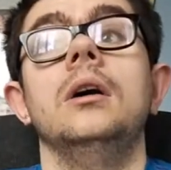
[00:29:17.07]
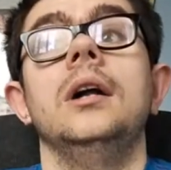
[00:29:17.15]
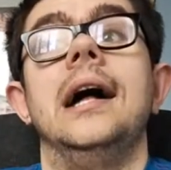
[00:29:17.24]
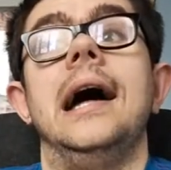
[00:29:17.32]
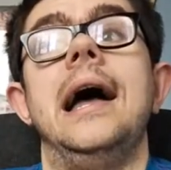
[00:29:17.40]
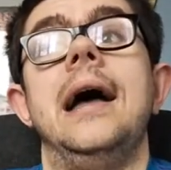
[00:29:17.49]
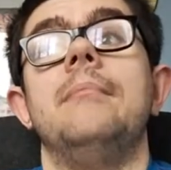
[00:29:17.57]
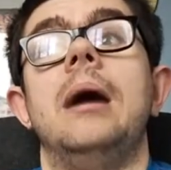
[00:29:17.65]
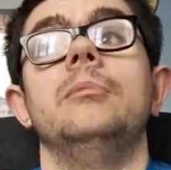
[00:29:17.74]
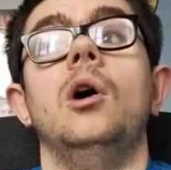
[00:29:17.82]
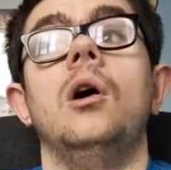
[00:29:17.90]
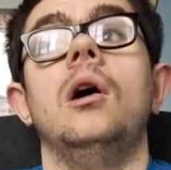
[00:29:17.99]

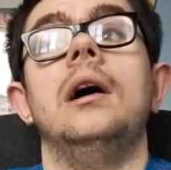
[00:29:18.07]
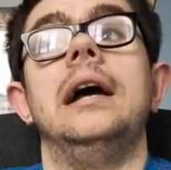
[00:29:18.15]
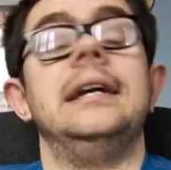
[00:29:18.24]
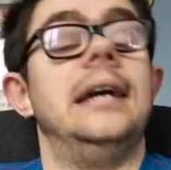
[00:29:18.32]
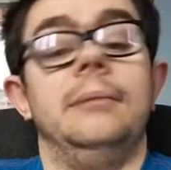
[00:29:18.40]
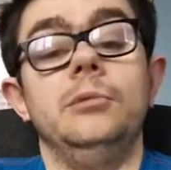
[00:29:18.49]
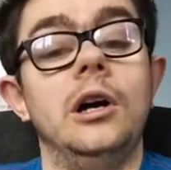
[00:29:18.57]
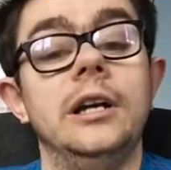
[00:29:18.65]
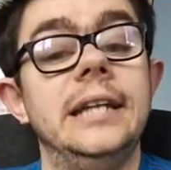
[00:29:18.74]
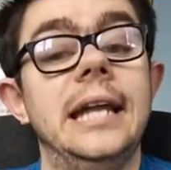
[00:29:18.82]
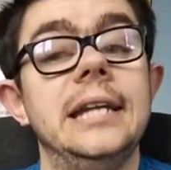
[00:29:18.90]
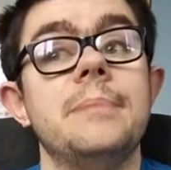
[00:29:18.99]
I'm not
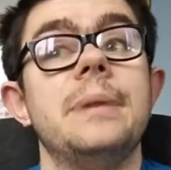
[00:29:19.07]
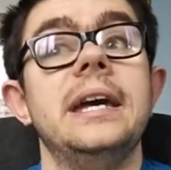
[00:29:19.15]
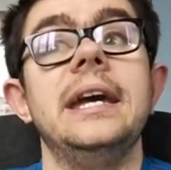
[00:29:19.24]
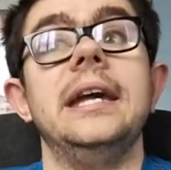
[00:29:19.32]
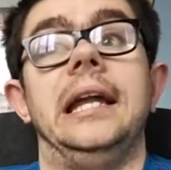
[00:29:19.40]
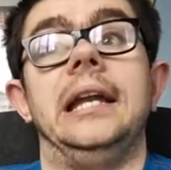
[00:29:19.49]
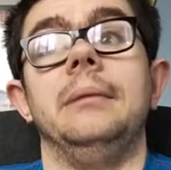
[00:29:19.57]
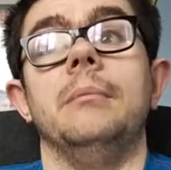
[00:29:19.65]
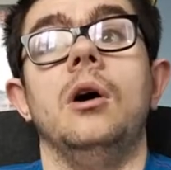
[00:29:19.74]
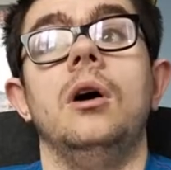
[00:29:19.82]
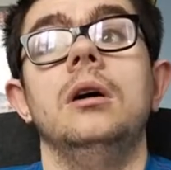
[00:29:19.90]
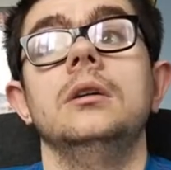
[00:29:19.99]
in any pain
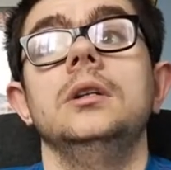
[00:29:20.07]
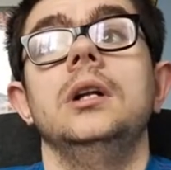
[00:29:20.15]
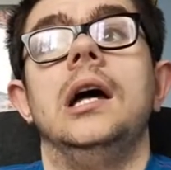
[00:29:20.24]
anymore.